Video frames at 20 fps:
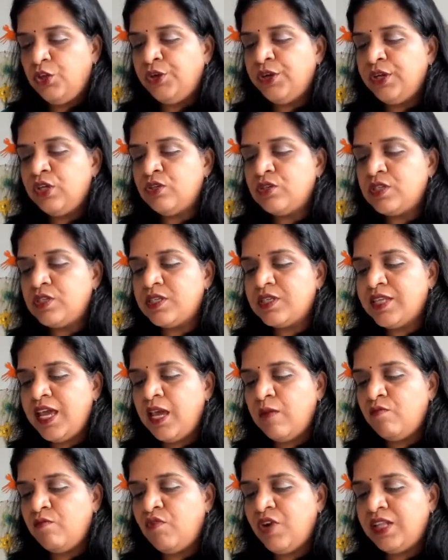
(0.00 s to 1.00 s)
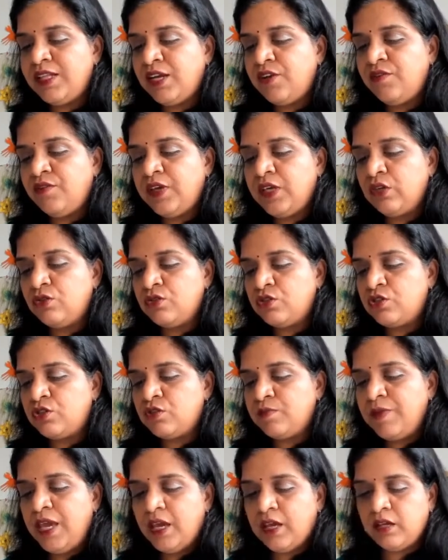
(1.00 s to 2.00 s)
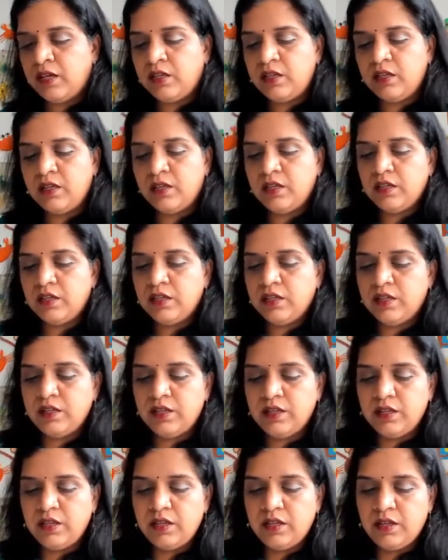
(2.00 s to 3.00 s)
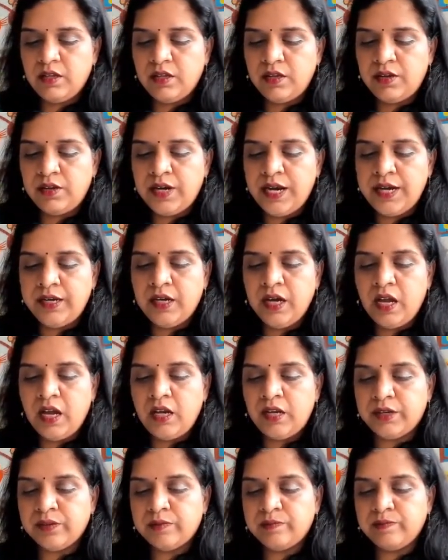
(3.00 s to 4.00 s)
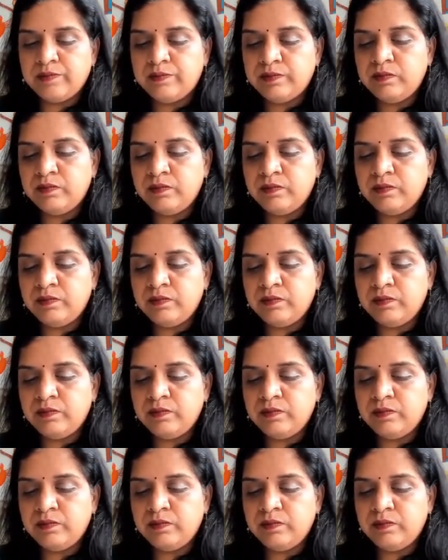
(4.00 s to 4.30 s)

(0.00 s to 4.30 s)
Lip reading: You can use the same one that we used to make red color.